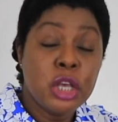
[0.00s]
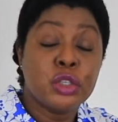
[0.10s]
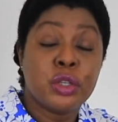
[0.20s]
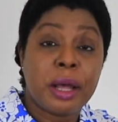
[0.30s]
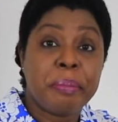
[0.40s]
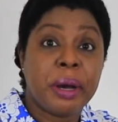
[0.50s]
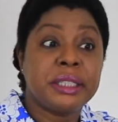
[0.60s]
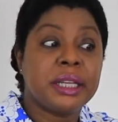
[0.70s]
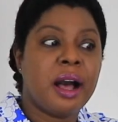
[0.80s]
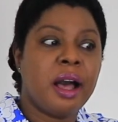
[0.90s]
so that by
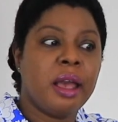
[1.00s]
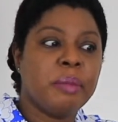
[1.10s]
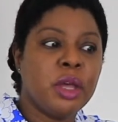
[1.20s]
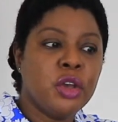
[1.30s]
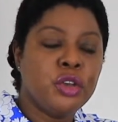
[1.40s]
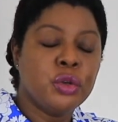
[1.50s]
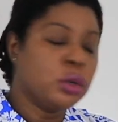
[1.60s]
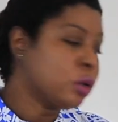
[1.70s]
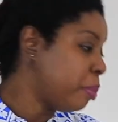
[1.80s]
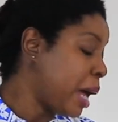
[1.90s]
time you
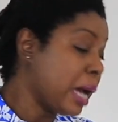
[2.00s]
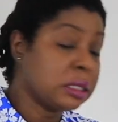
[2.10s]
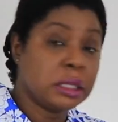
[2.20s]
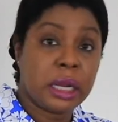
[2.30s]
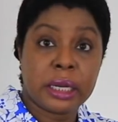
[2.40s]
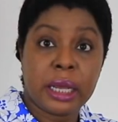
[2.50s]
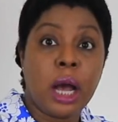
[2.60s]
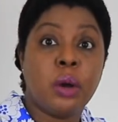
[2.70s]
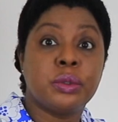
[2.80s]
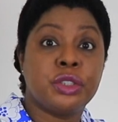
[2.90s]
look back on that
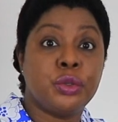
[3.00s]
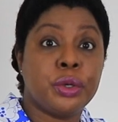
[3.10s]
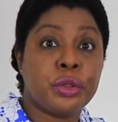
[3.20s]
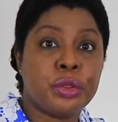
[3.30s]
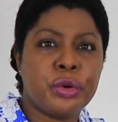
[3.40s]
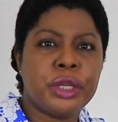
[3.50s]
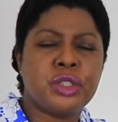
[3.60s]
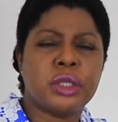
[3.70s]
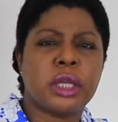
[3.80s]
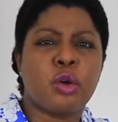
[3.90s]
account and you're in your
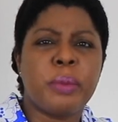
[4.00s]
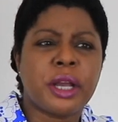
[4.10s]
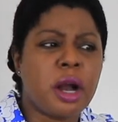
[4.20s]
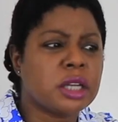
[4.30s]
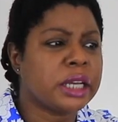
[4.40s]
30s, you're like, oh my gosh,